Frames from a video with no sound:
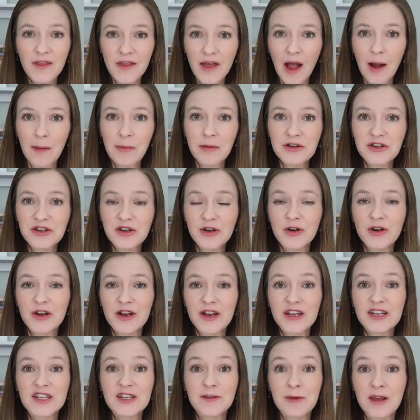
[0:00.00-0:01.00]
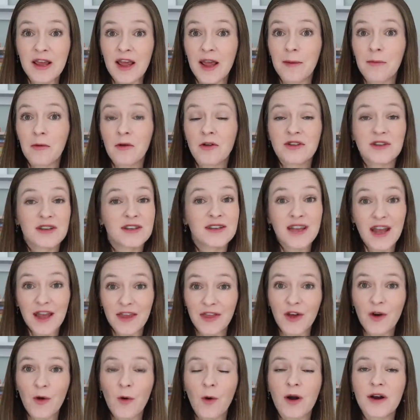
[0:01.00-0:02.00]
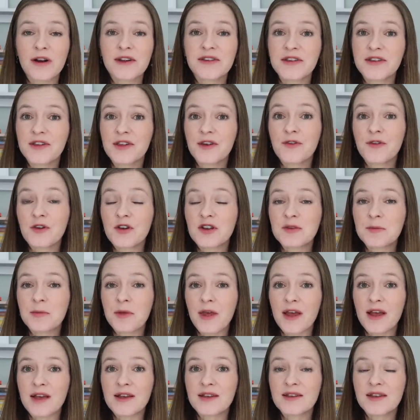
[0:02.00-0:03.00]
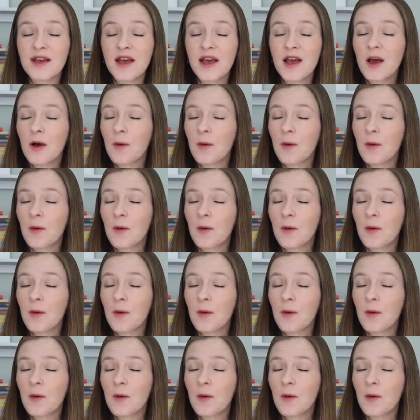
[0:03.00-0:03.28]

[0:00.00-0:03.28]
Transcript: the opportunity to be able to take the course in the first place.